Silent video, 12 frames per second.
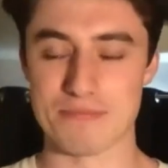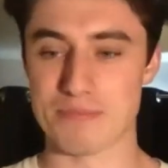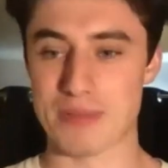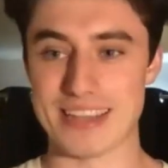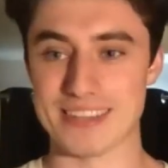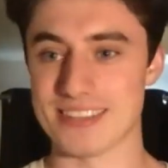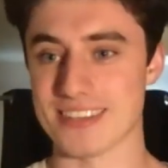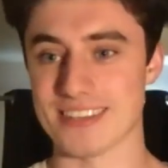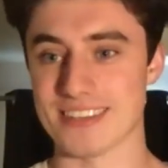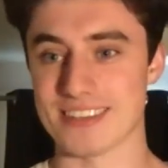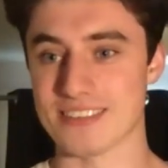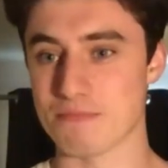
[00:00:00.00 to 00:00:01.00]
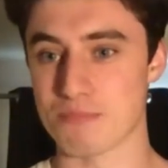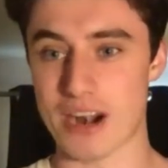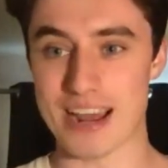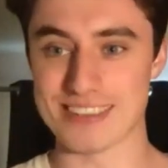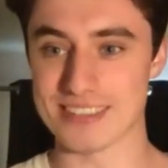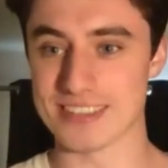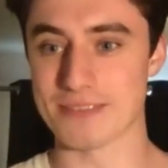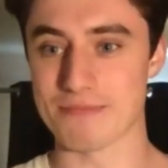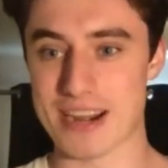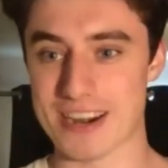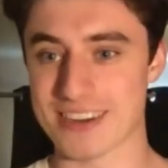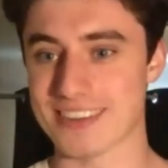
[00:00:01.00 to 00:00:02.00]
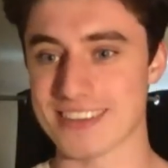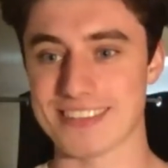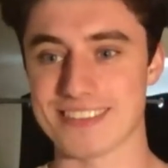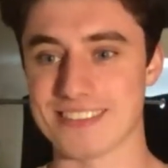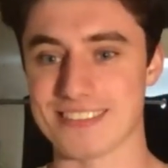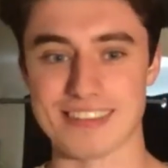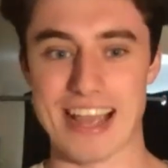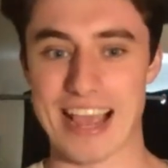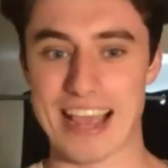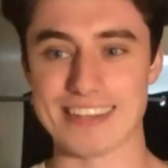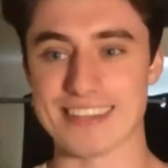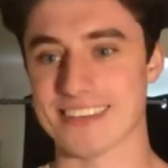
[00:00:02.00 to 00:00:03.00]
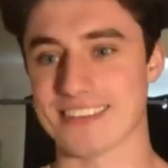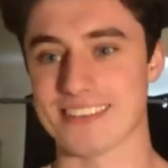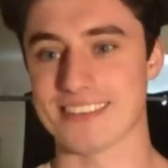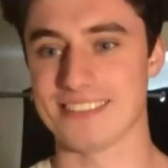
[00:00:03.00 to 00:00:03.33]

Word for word: painting, branding, marketing, anything.